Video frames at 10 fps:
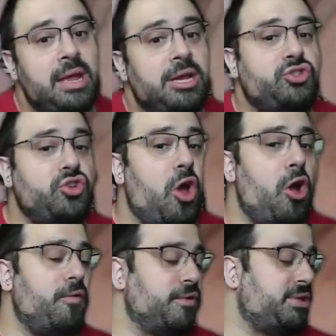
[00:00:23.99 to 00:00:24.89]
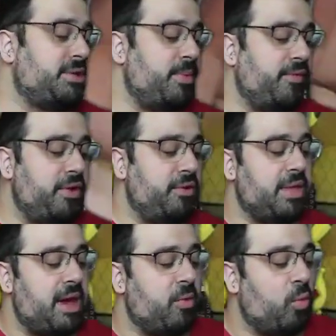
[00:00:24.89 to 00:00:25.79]
So, for some of you
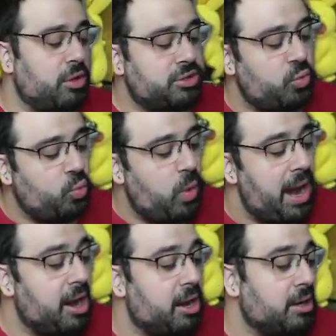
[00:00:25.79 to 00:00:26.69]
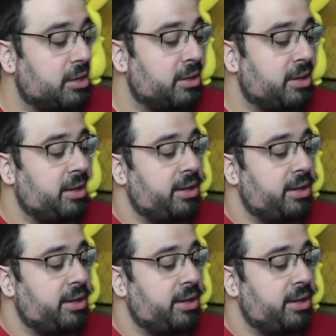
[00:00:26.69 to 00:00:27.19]
that weren't aware,